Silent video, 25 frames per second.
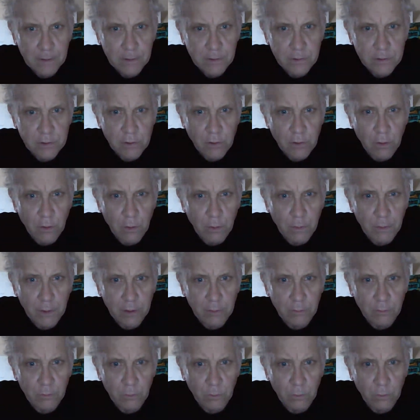
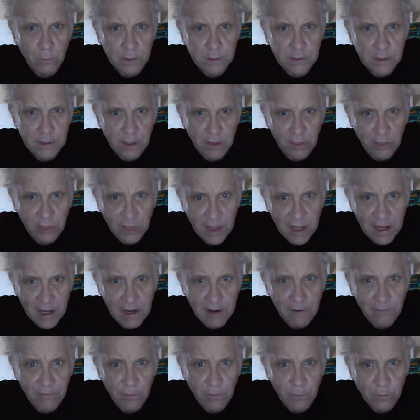Shulman was a
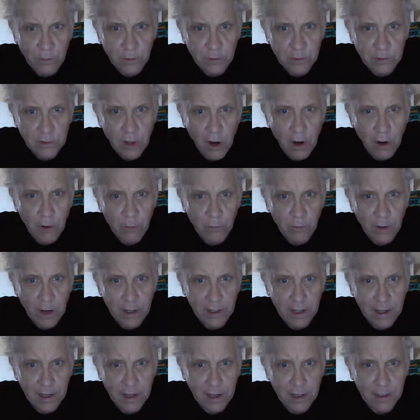thief who was caught
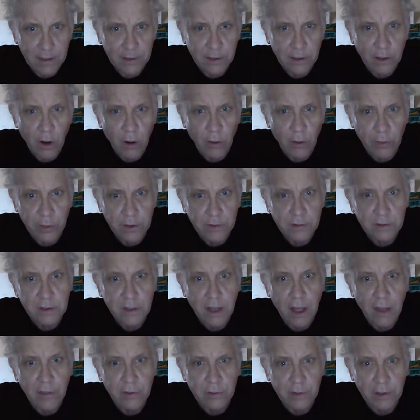red-handed. Oh, there's
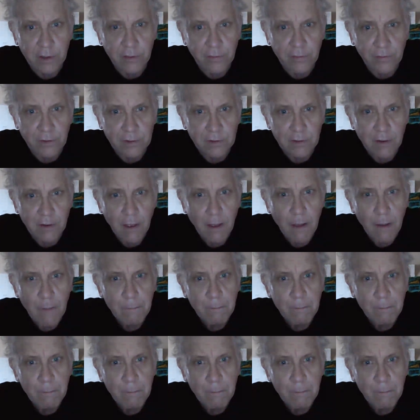another difference.